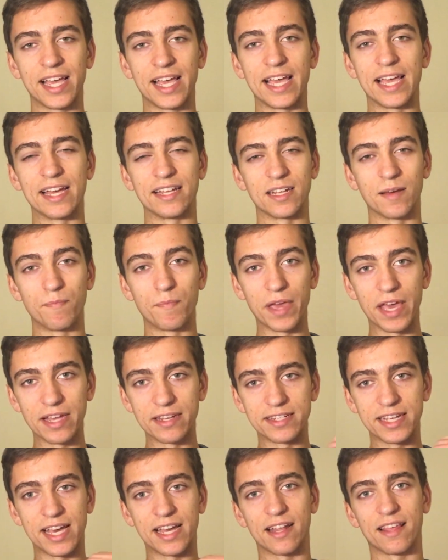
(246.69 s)
and a
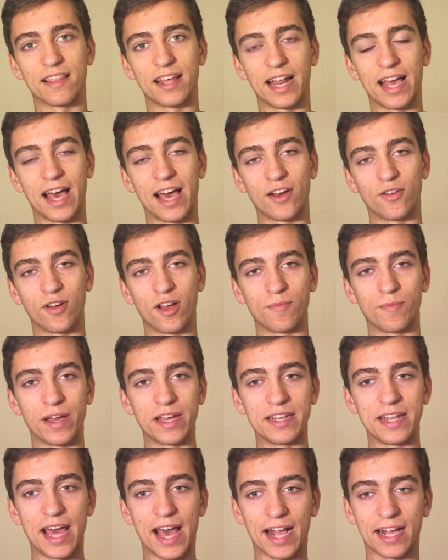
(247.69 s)
bandana that I had around
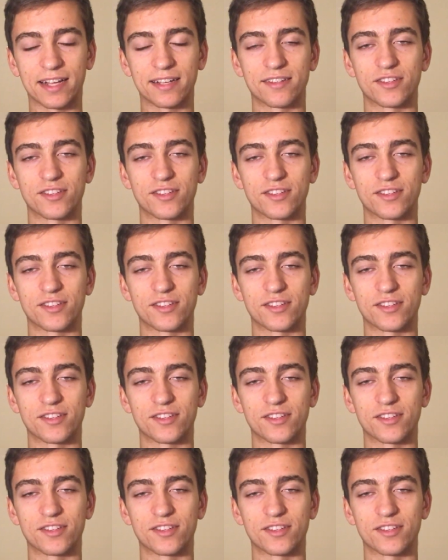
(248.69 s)
my neck.